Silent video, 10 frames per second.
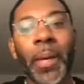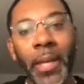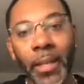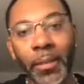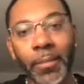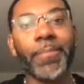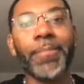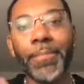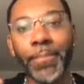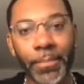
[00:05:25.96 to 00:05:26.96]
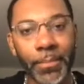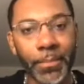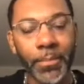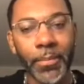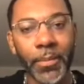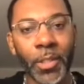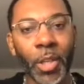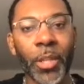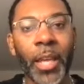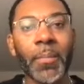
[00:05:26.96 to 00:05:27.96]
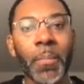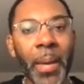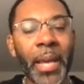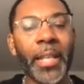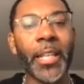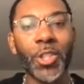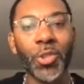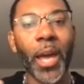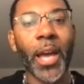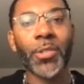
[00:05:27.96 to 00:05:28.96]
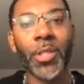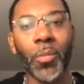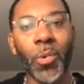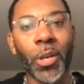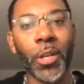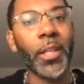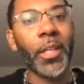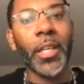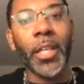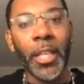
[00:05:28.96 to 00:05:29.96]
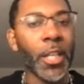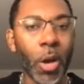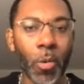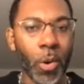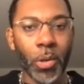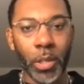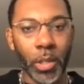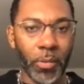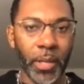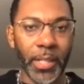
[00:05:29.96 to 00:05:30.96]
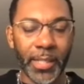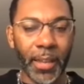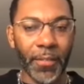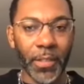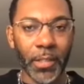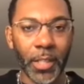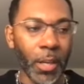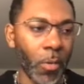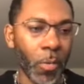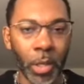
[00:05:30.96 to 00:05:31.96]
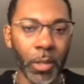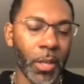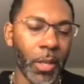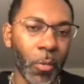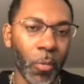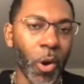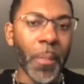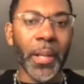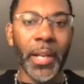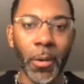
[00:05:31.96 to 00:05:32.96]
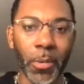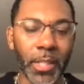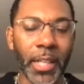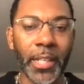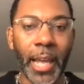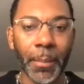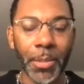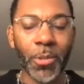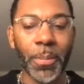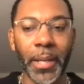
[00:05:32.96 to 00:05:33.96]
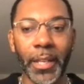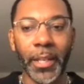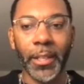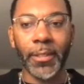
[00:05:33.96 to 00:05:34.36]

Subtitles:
man, that man that you actually want, he don't want a Corinne Stephens. He don't want a woman that was nicknamed Superhead.